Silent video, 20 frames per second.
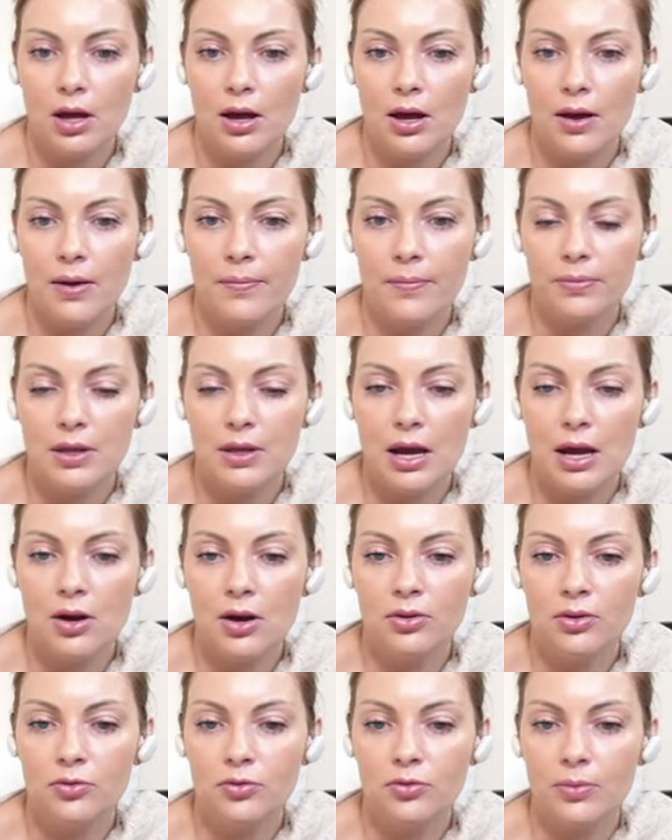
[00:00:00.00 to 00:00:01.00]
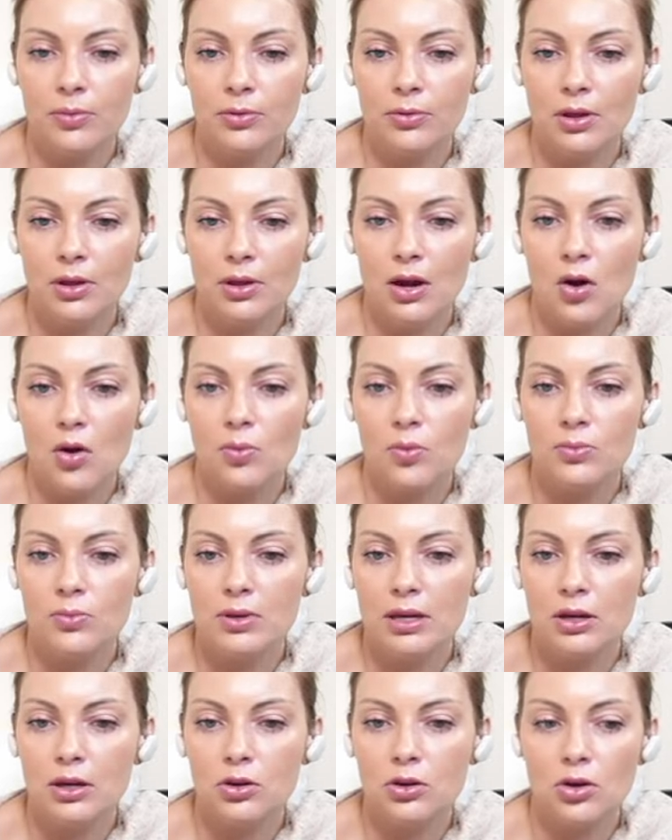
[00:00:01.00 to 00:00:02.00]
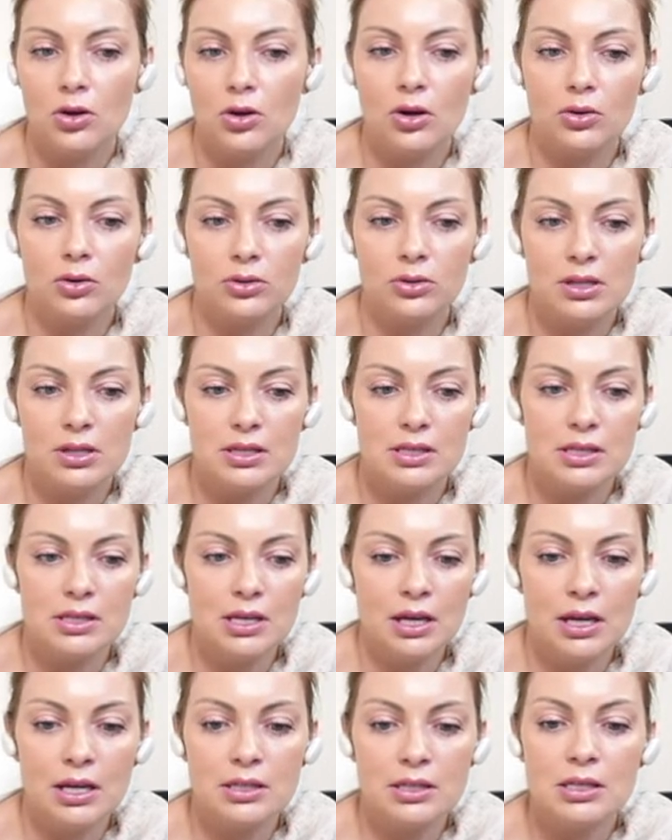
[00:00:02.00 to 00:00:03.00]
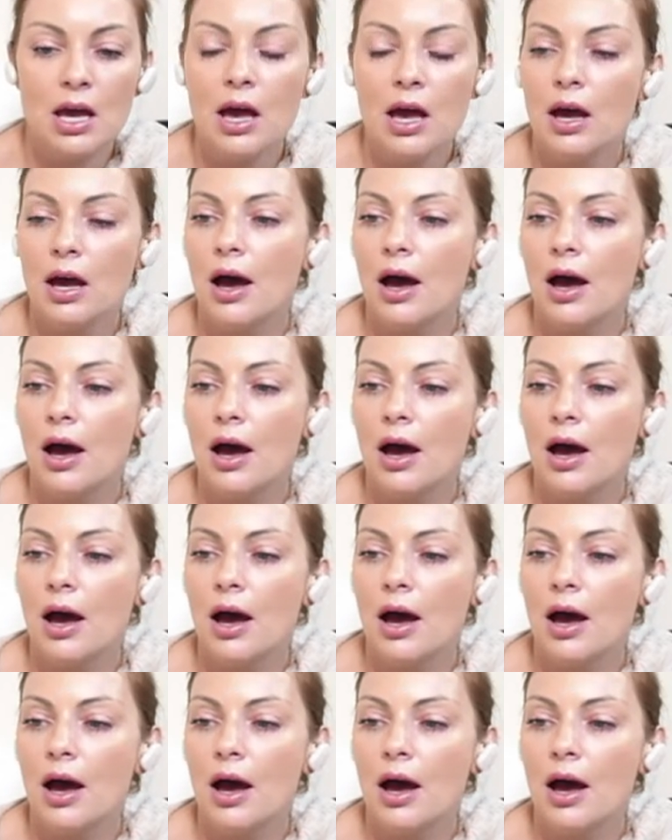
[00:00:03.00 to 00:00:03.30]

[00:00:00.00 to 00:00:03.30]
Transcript: um, down from the Omni QLED series.